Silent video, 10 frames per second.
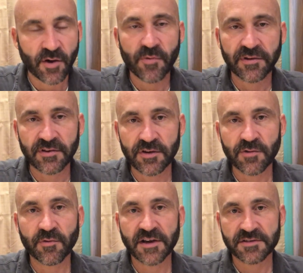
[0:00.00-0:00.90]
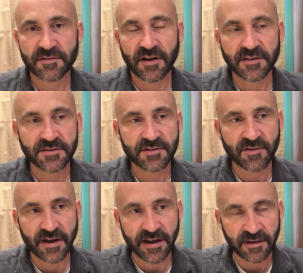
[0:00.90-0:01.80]
going to new restaurants,
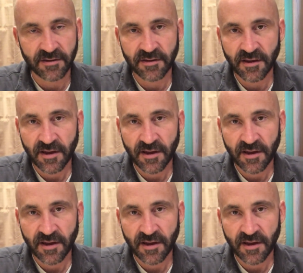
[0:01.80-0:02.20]
trying,